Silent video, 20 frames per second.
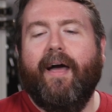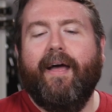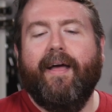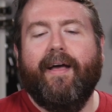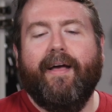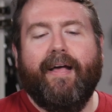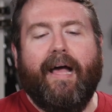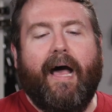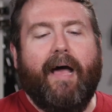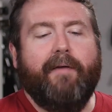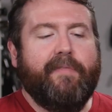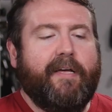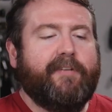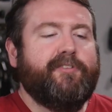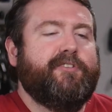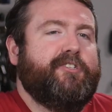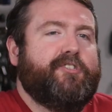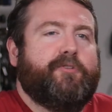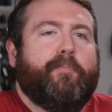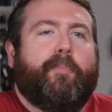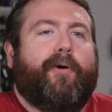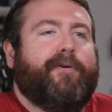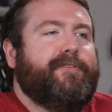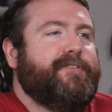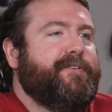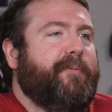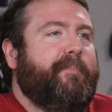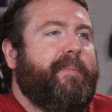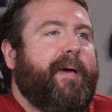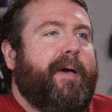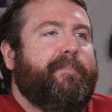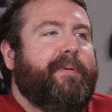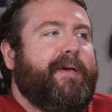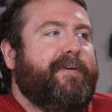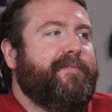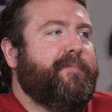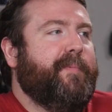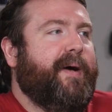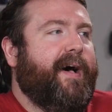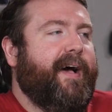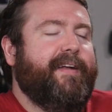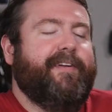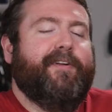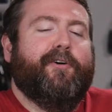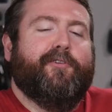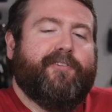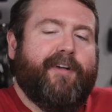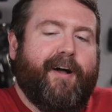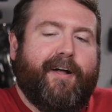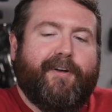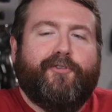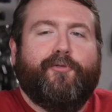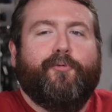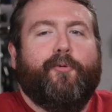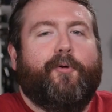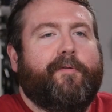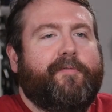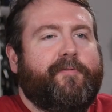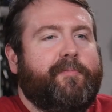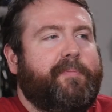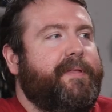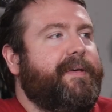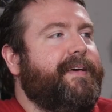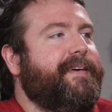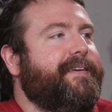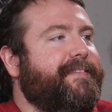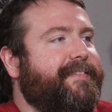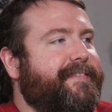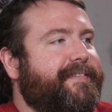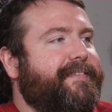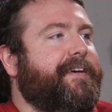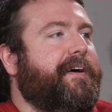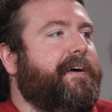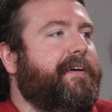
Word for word: I, I, I, that's just a personal pet peeve of mine. No Scottish dwarves, please.